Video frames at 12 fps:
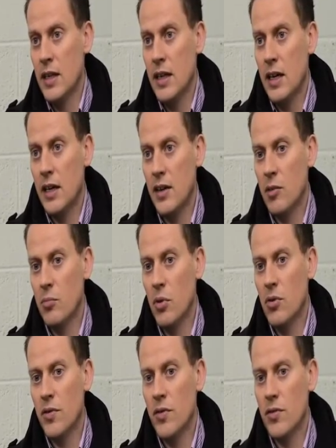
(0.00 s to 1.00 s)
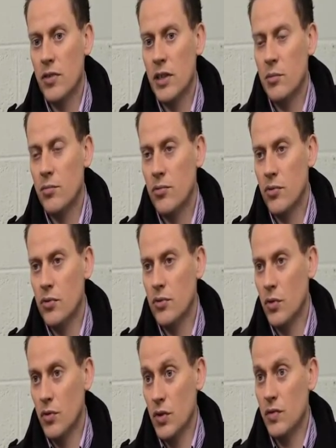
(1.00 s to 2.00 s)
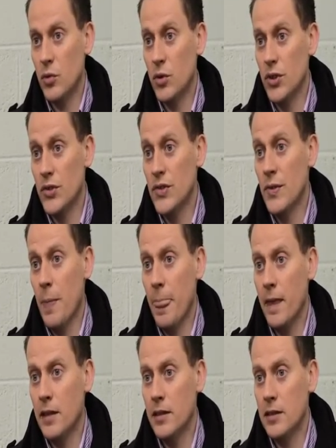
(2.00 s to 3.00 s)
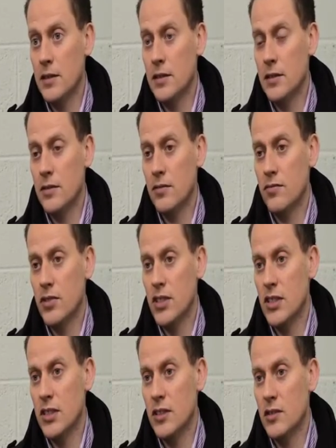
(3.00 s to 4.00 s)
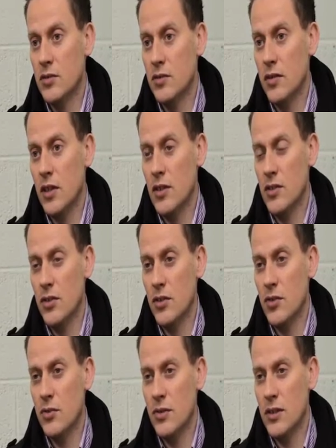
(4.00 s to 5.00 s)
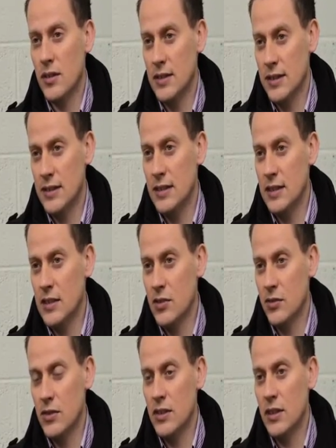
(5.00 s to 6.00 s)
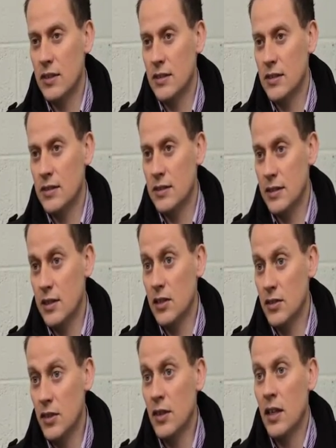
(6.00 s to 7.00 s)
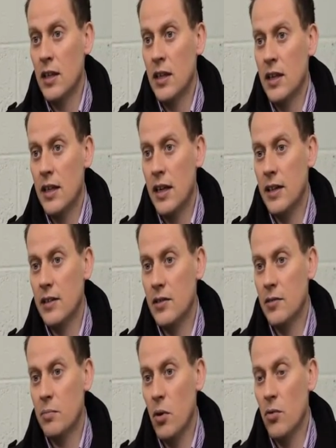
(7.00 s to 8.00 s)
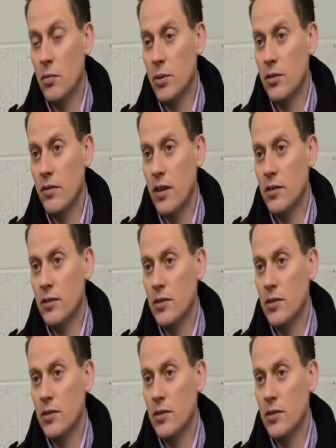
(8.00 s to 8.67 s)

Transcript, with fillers: And I think both have really improved over the four years, uh, reaching sort of last thirty-two, last sixteen sort of status in, in London. And both will be around